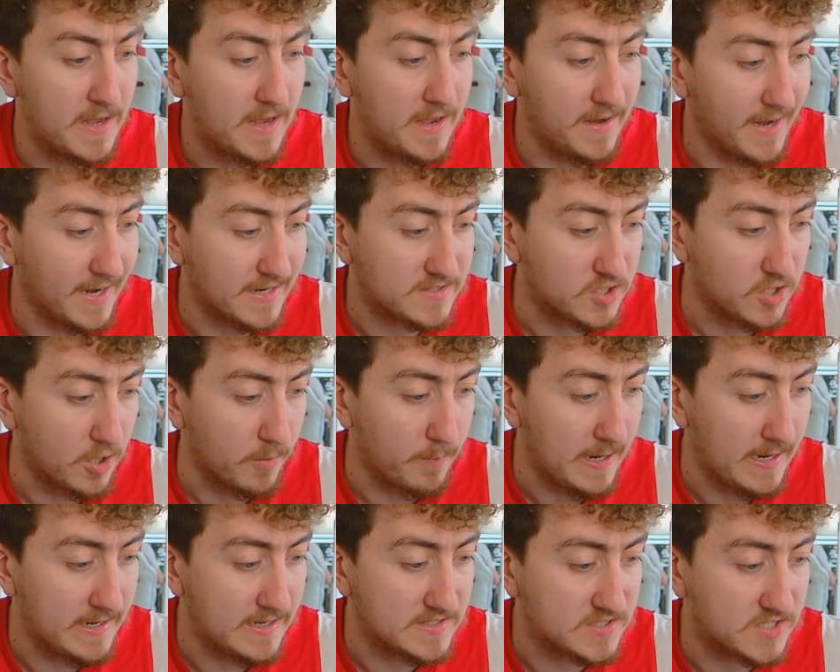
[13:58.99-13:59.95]
Next up,
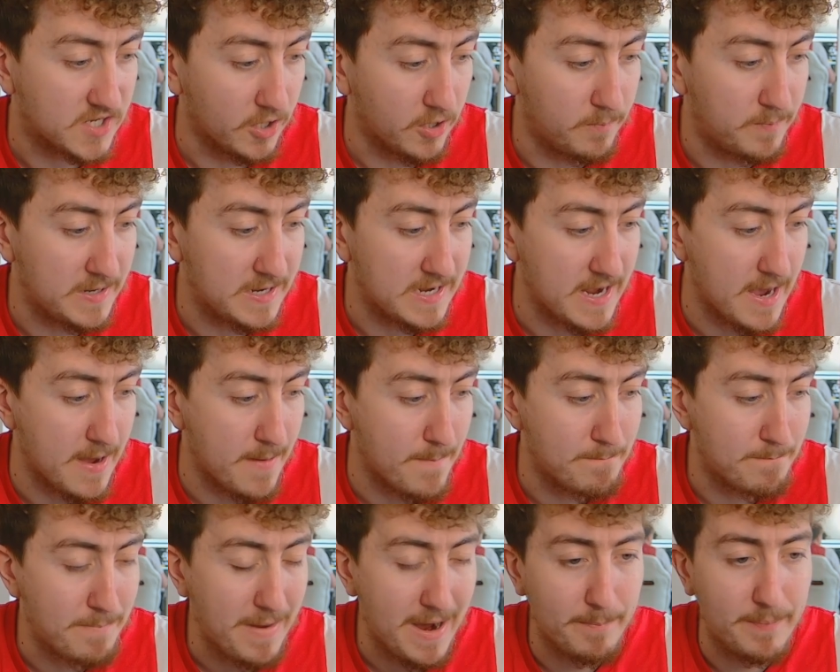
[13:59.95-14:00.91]
it is going to be
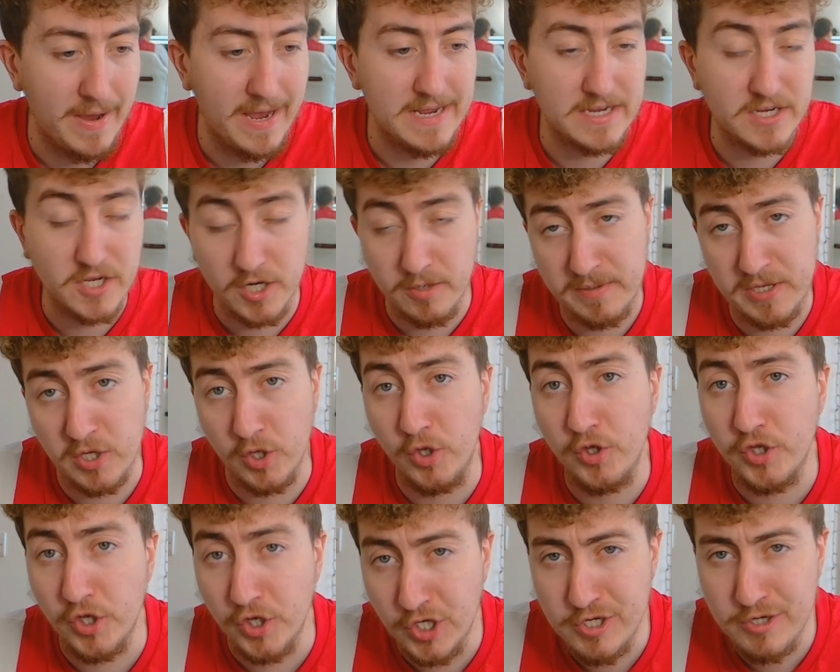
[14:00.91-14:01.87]
Mbappe, going to be
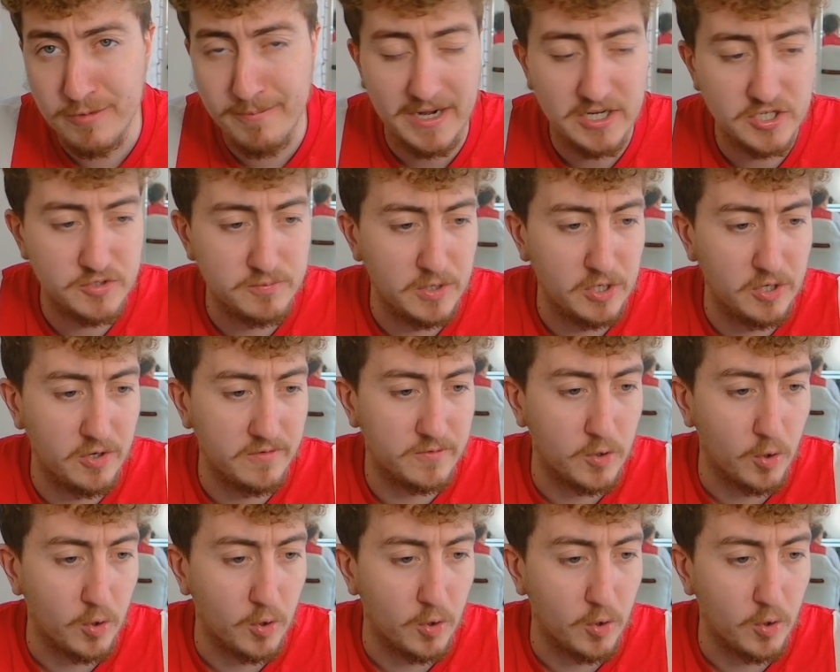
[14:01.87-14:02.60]
under new management, of